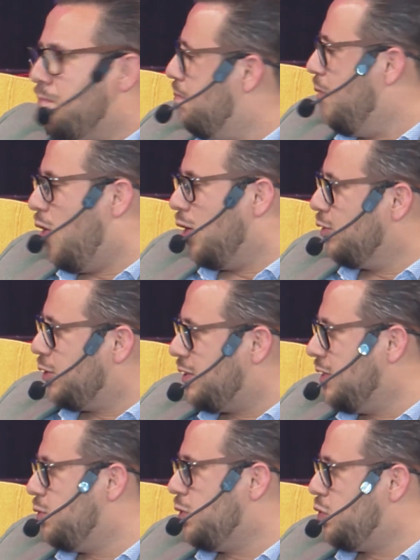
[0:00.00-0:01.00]
all of the
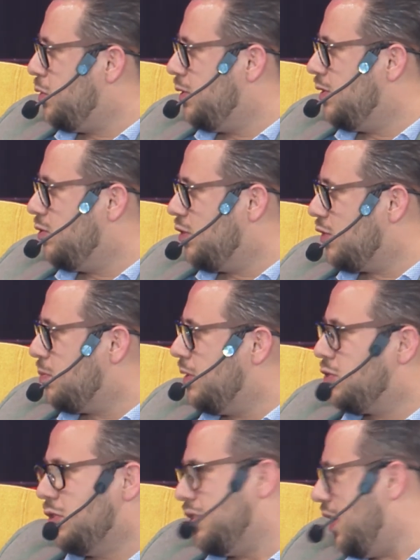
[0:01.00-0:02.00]
things which we just
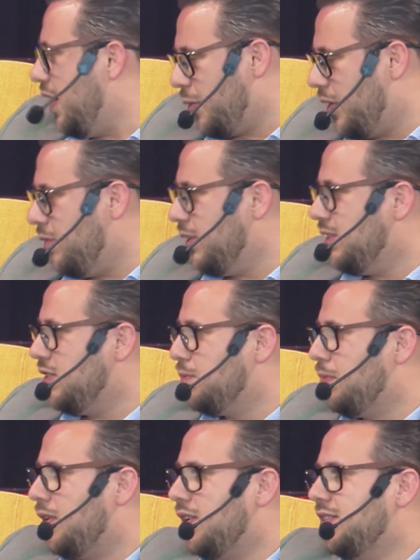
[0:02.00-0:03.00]
mentioned, I agree with this
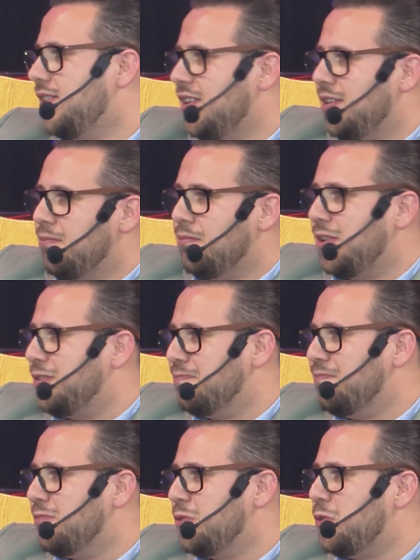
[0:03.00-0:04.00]
part, but
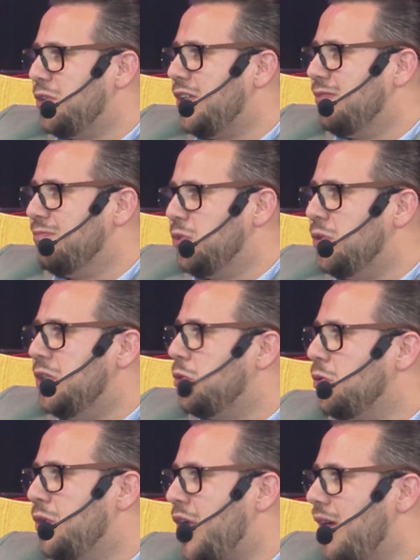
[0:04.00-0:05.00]
you need to
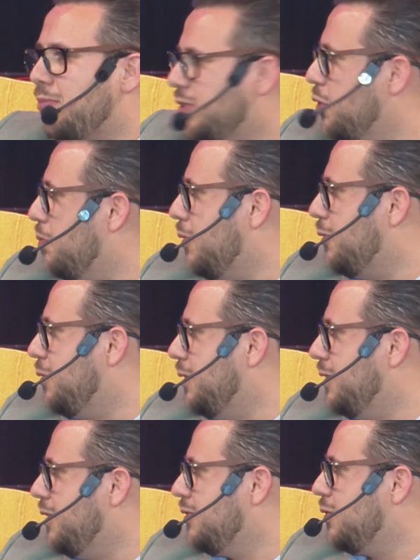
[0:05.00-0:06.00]
grab the
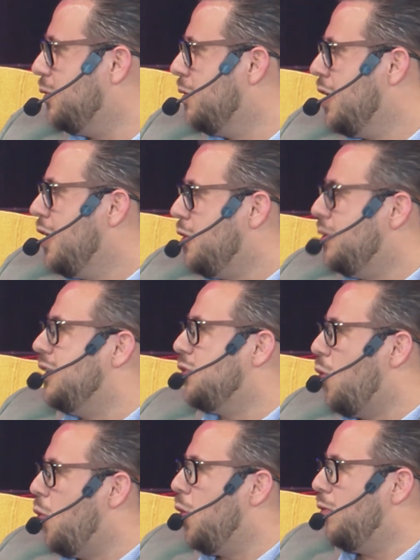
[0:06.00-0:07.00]
opportunity. So you need
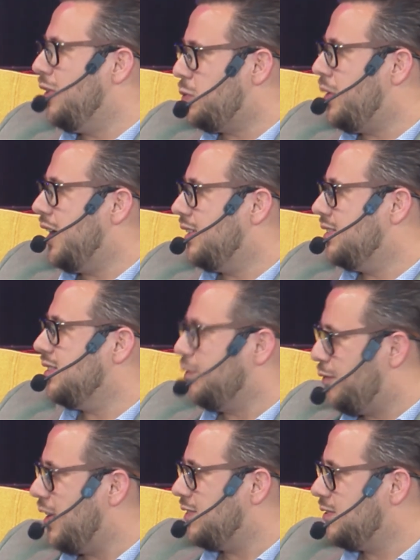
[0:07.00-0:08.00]
always react the
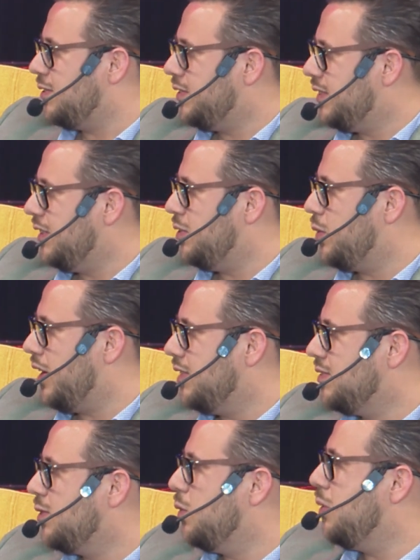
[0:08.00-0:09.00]
faster than you can.
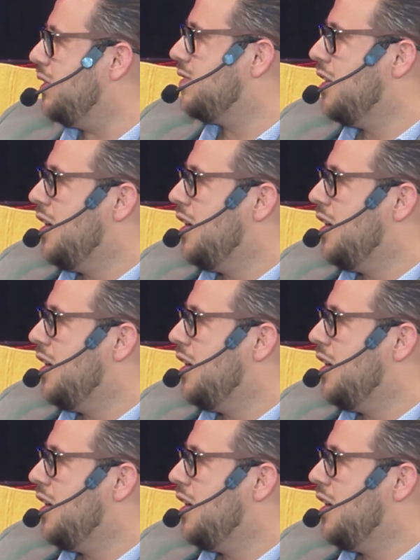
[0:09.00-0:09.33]
So it's